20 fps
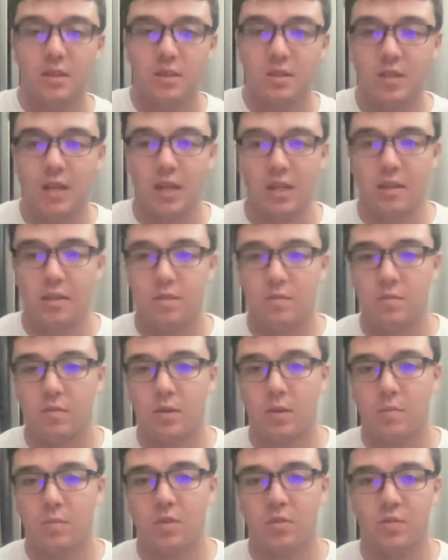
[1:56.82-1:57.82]
Yeah.
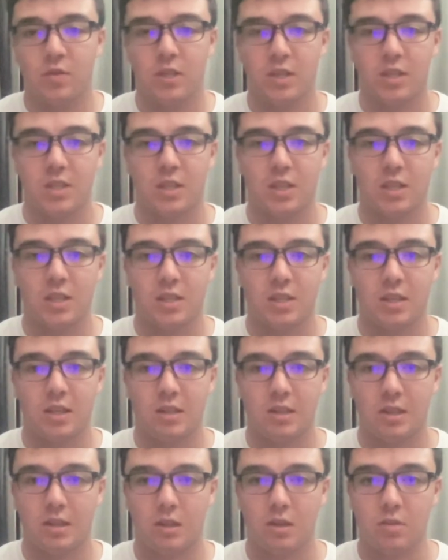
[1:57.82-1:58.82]
I'm just really excited to see how
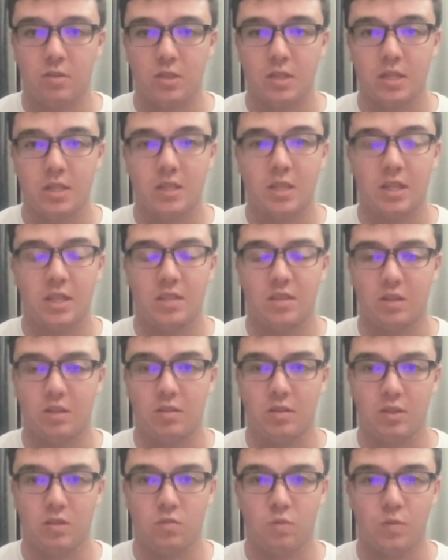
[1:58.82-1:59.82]
that goes. And it's nice, at
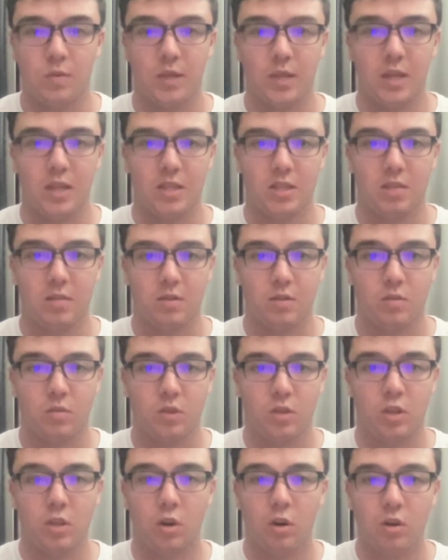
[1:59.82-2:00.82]
least we'll be getting something with
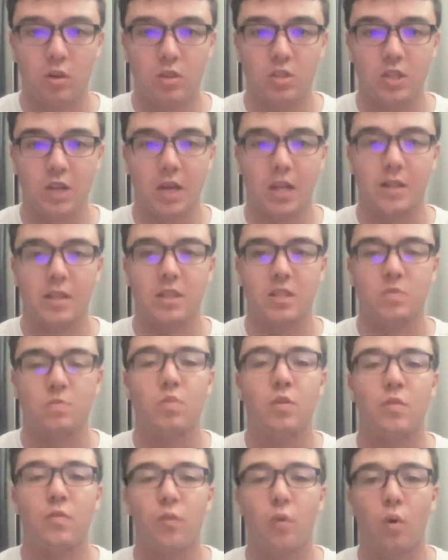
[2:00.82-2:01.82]
the Guardians, at least
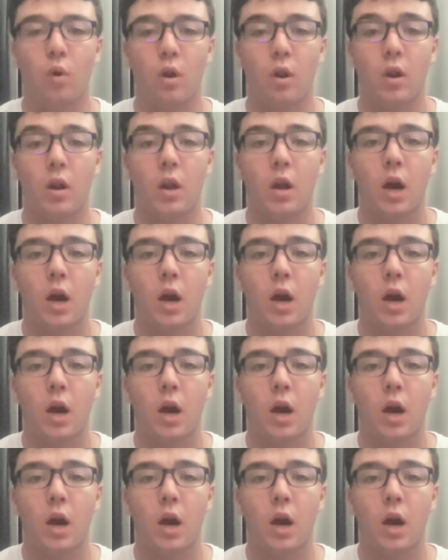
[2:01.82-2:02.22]
before